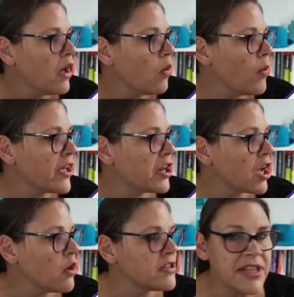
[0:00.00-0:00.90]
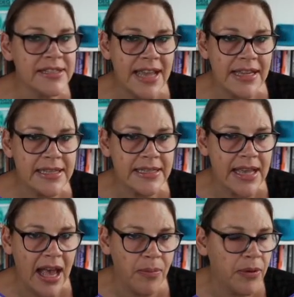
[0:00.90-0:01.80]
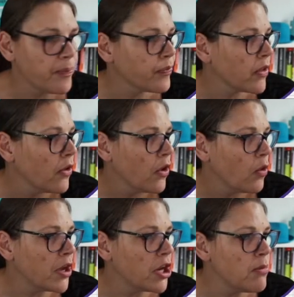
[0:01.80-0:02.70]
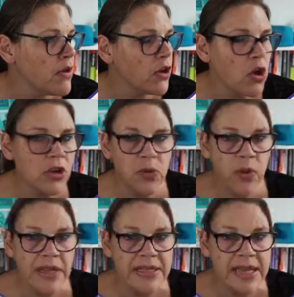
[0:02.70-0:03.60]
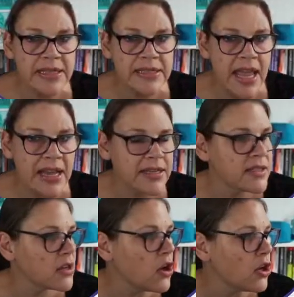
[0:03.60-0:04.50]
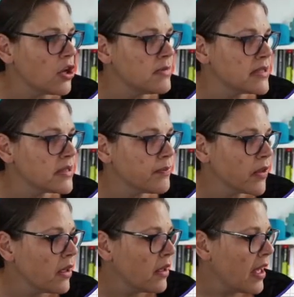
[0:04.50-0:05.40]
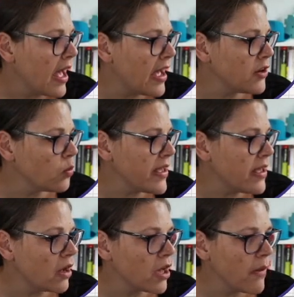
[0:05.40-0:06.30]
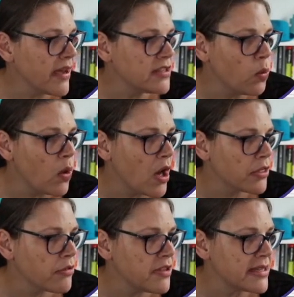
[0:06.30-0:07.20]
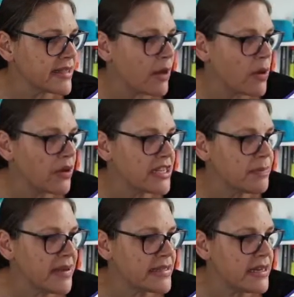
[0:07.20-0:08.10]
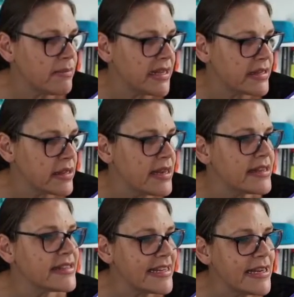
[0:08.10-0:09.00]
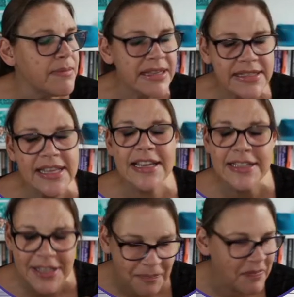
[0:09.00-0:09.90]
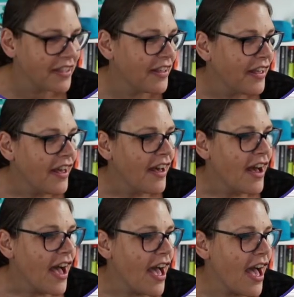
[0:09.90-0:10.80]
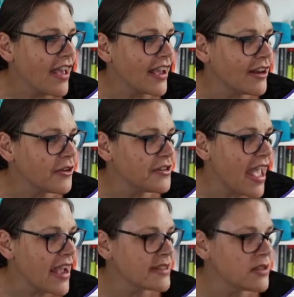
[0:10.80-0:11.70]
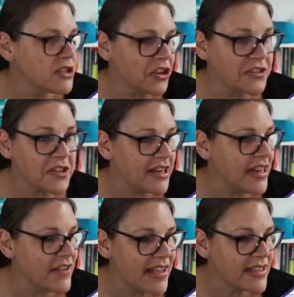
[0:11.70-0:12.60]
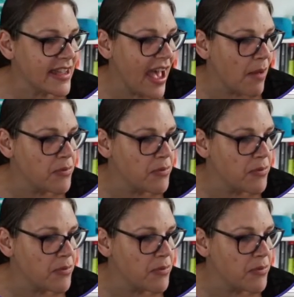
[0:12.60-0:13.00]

We're going to go to the data tab. We're going to move along to where it says text to columns, and we are going to work through this. Now we want it to be delimited. Click on next. You're just going to leave it as tab.